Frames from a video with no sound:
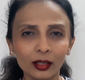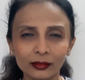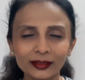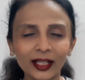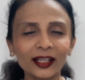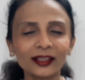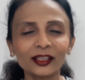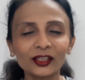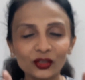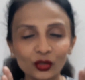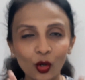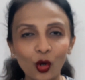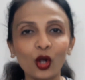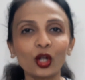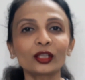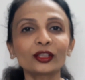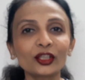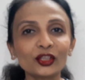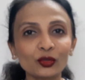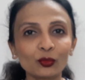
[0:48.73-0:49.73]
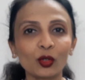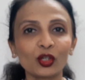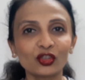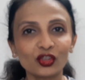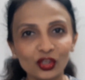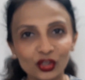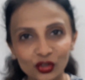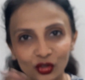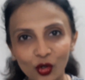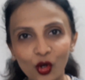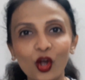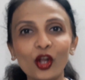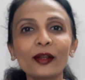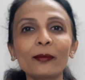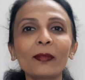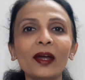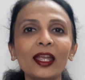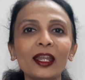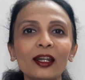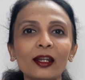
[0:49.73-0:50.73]
that is all the swatches
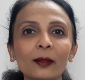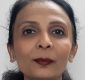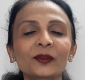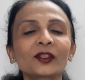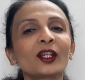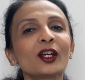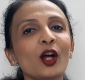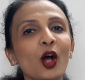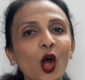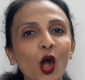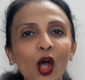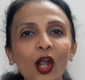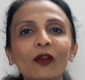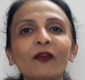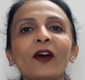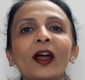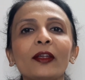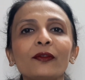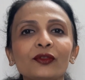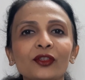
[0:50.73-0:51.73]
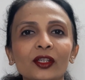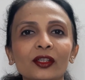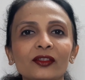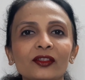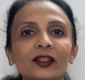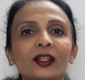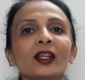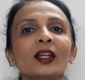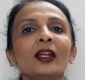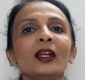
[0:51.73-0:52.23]
on my lips, all 5 shades.